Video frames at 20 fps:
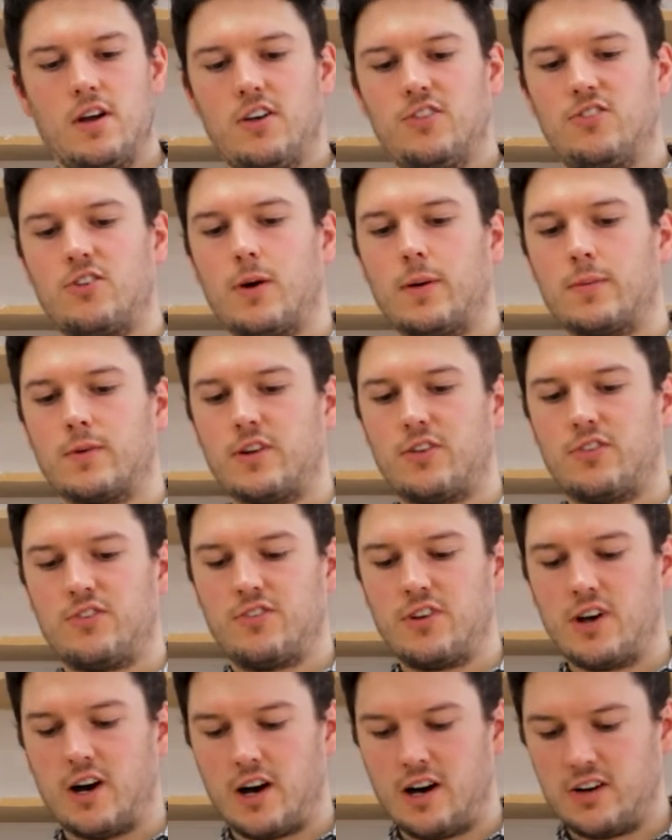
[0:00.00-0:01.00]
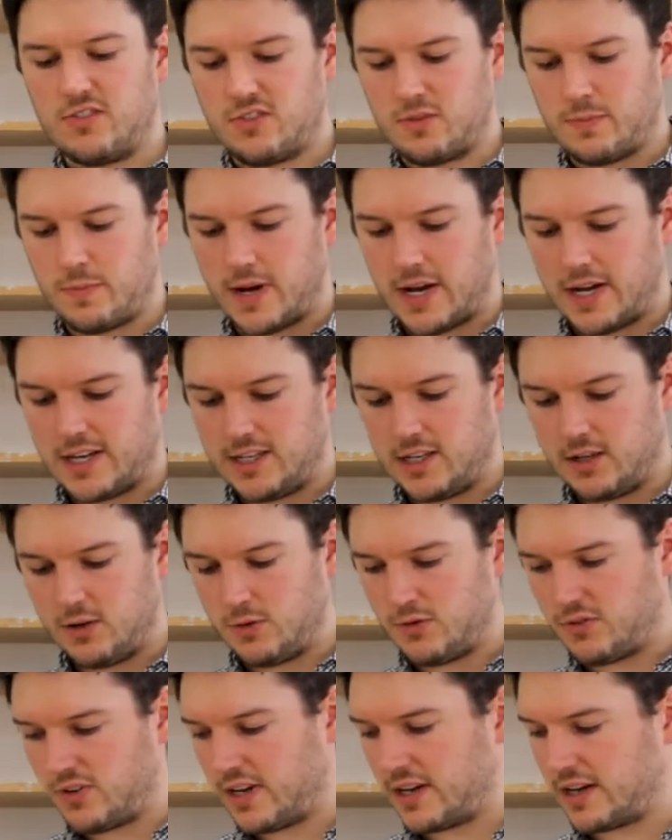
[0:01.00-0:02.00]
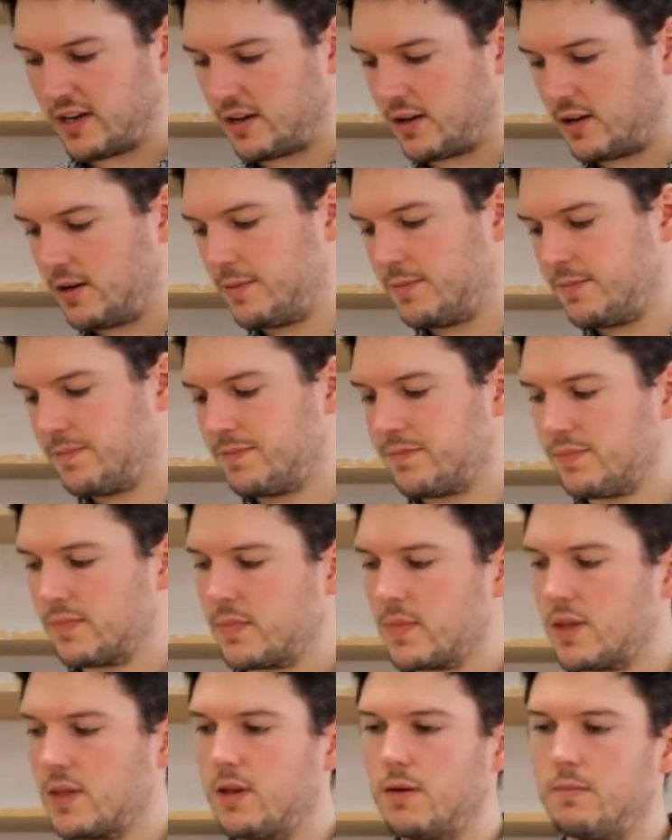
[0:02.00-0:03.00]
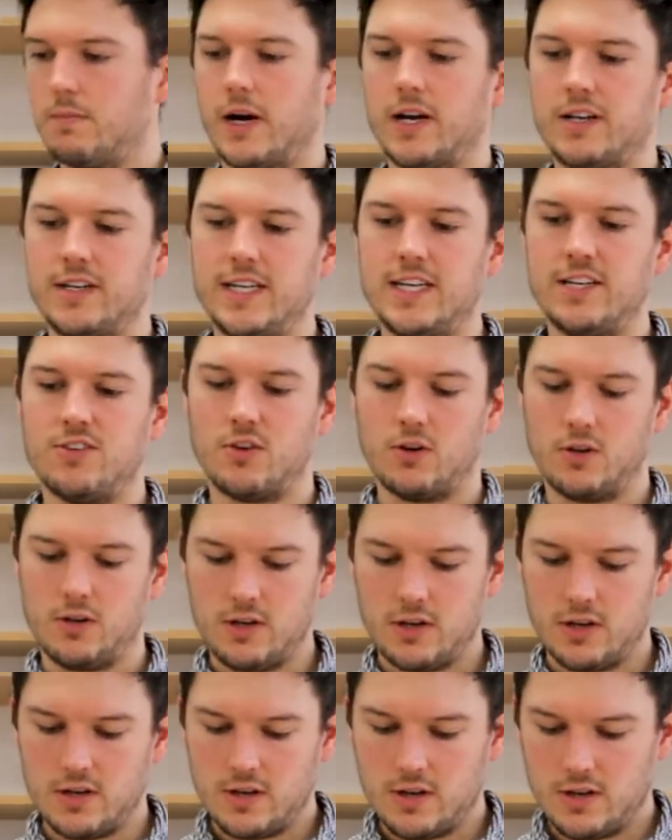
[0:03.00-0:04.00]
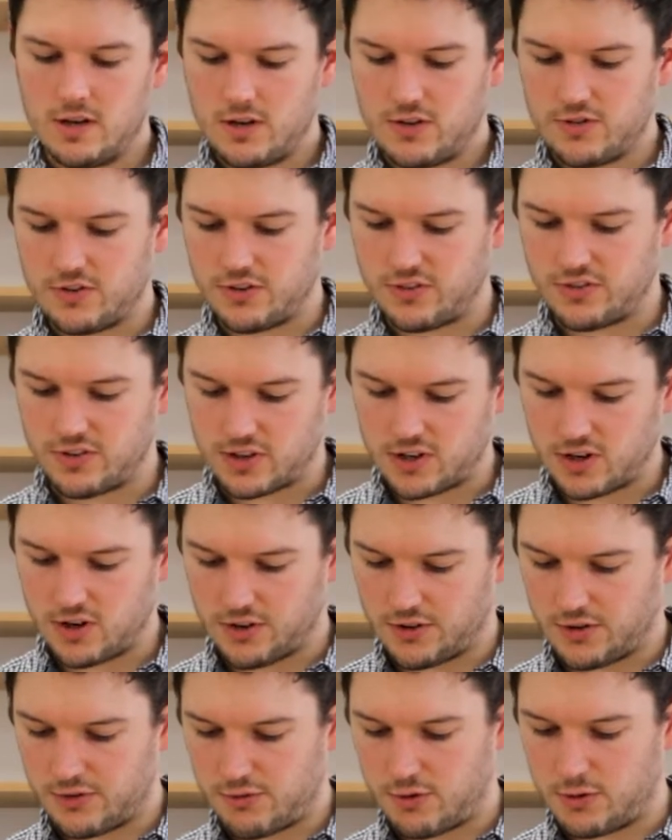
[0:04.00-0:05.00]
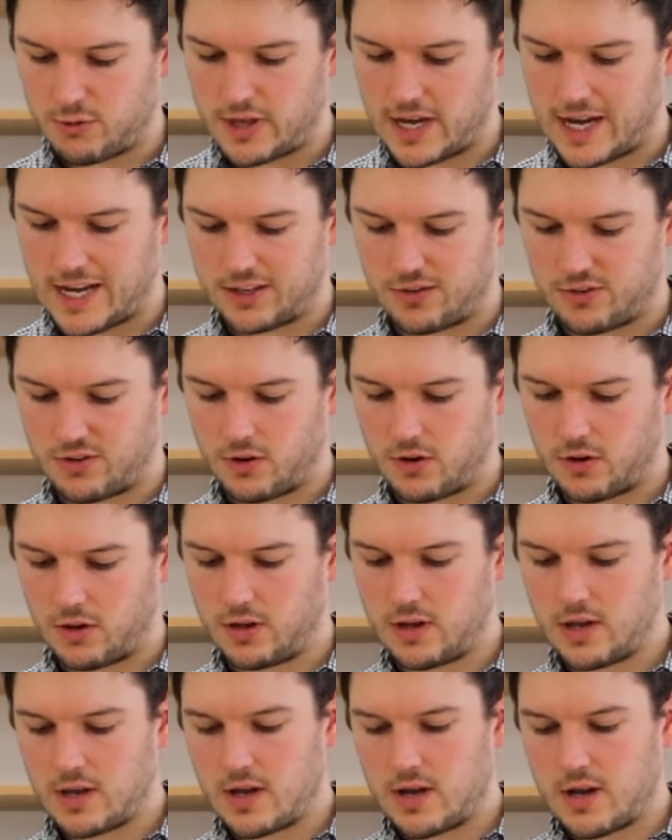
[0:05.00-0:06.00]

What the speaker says: So I'm going to start by using my needle just to cut through the handle.